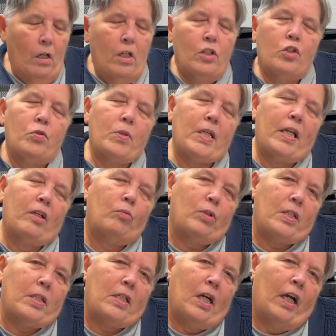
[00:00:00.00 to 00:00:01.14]
Suzanne
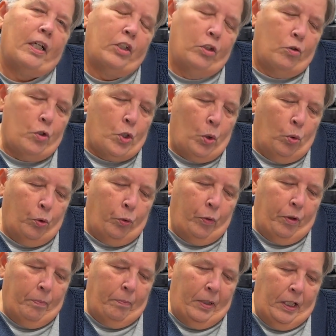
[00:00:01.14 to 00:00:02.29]
was 9 years older
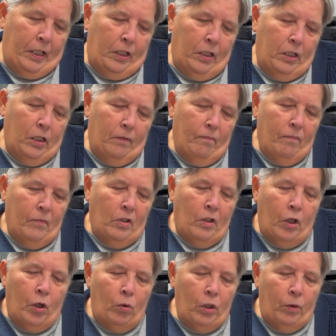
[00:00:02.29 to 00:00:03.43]
than me.
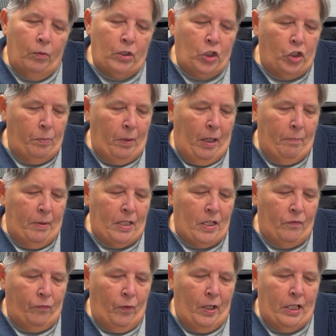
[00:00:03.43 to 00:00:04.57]
Not only was she my
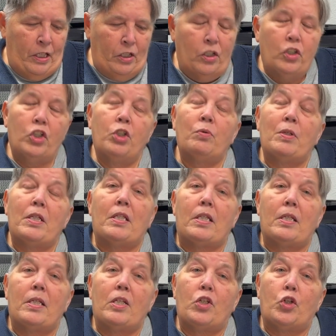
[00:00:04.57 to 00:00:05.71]
best friend, she was the
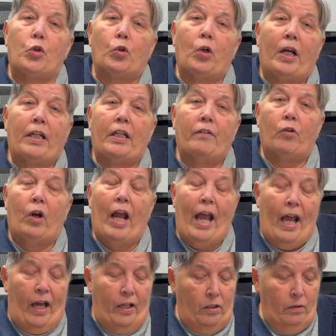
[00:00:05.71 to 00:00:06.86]
sister I never
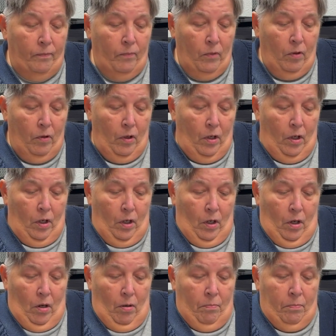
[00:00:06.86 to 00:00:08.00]
had,
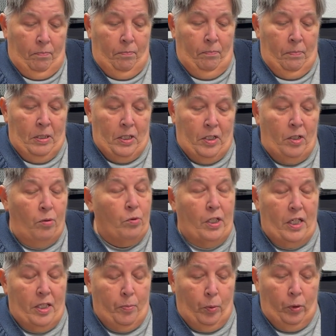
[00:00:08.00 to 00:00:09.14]
but so
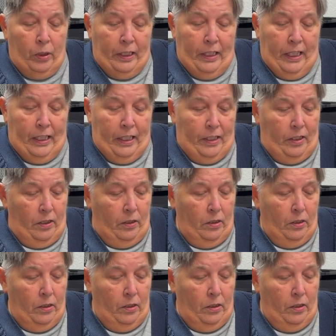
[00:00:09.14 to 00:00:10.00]
desperately needed.